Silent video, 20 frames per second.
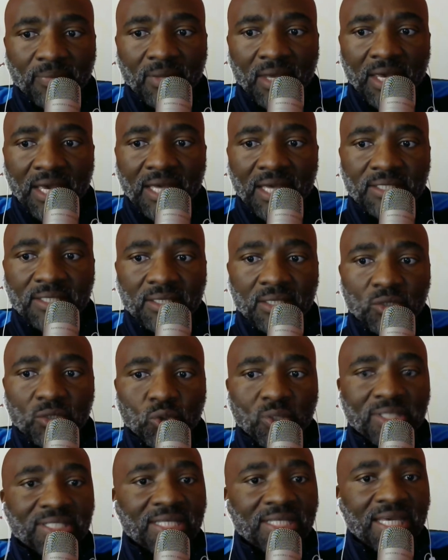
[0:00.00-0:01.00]
at
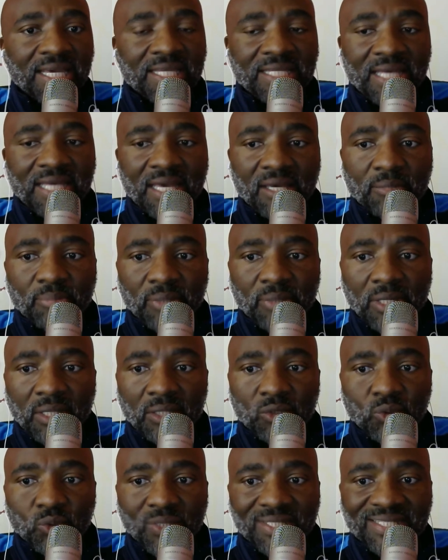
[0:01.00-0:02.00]
28
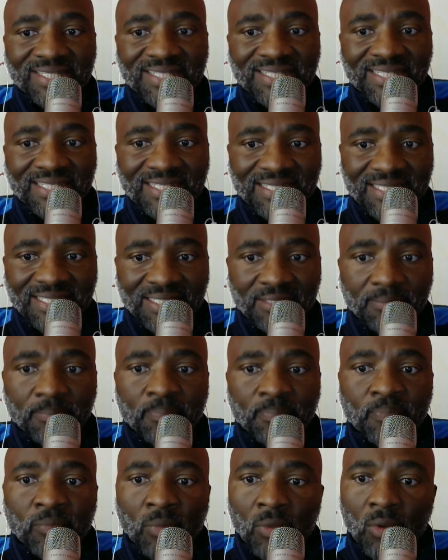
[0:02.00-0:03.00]
April 2016,
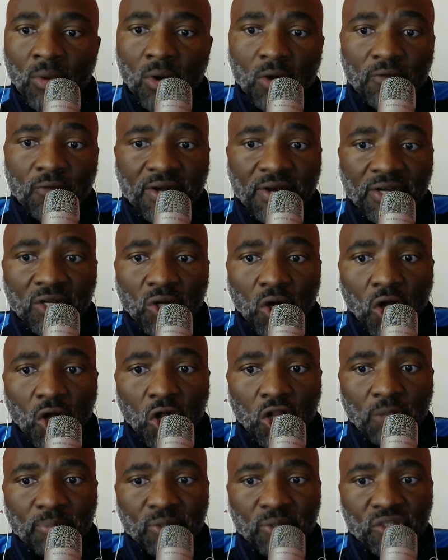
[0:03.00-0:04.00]
offering
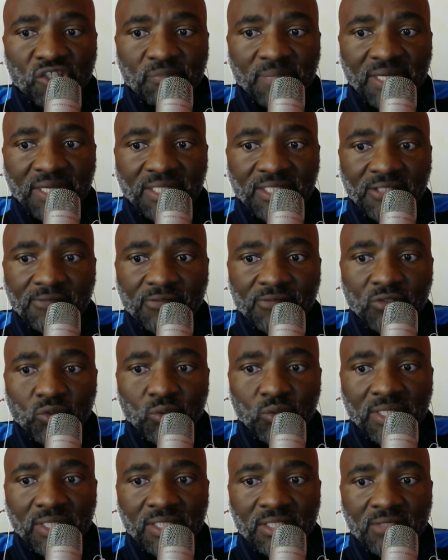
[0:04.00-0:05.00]
all prospective
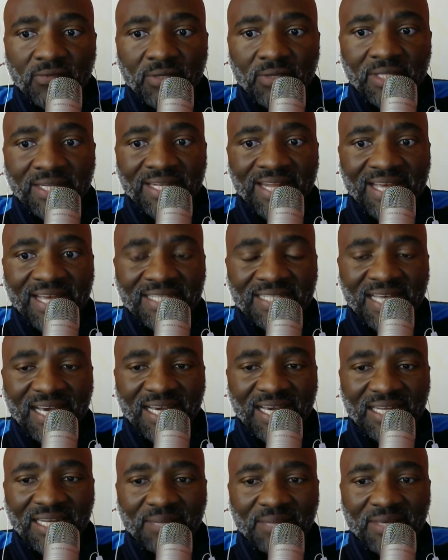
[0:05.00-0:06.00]
students for the next
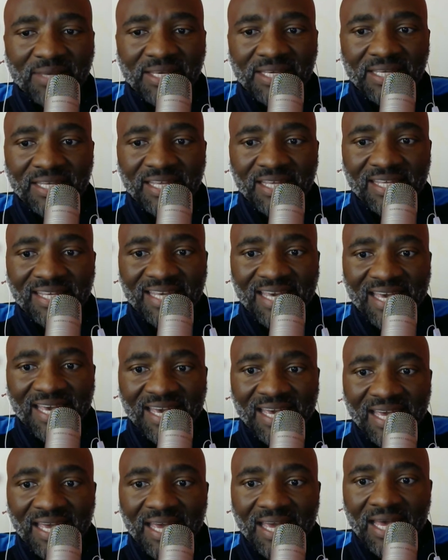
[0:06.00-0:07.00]
academic
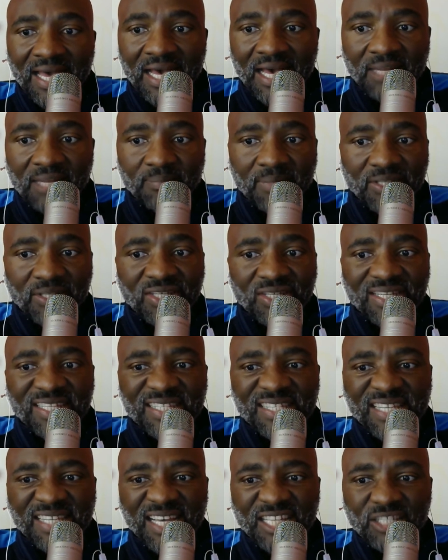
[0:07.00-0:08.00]
year admission
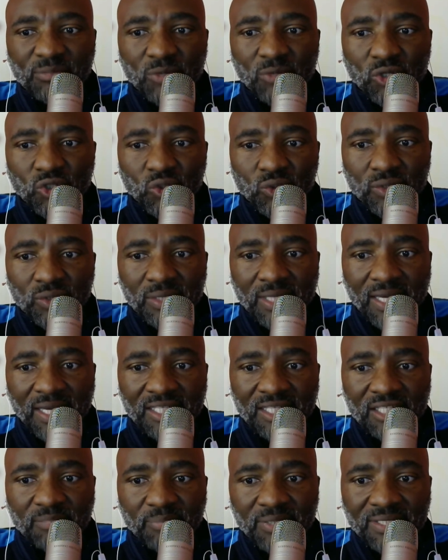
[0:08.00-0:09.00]
in such modules
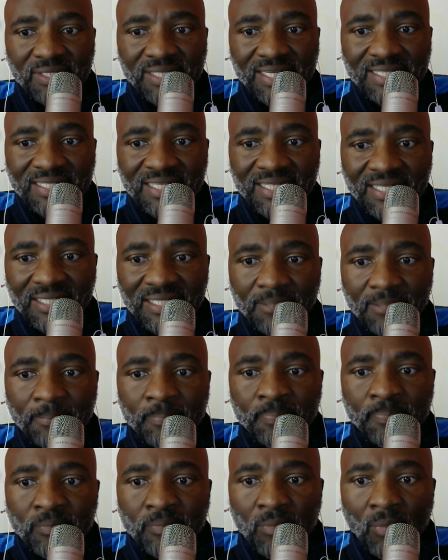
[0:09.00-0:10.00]
as presented
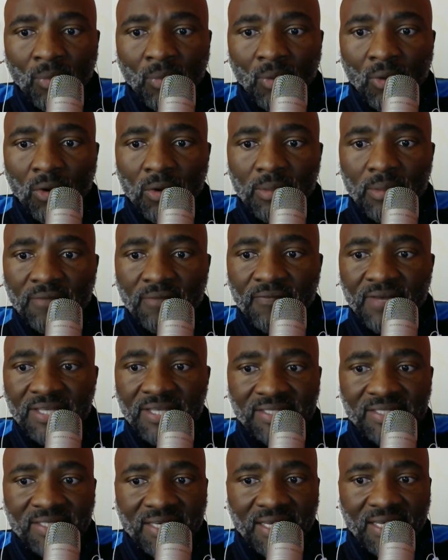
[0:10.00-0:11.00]
on the
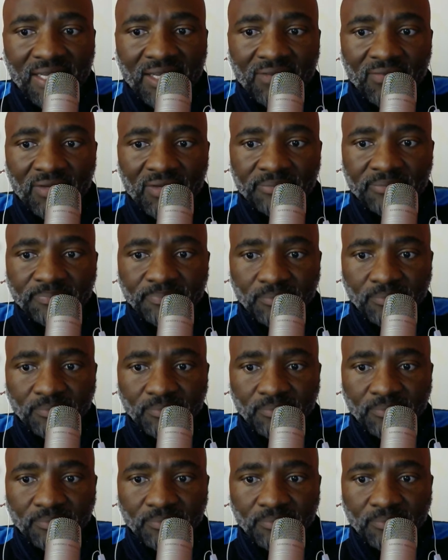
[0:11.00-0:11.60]
first year level.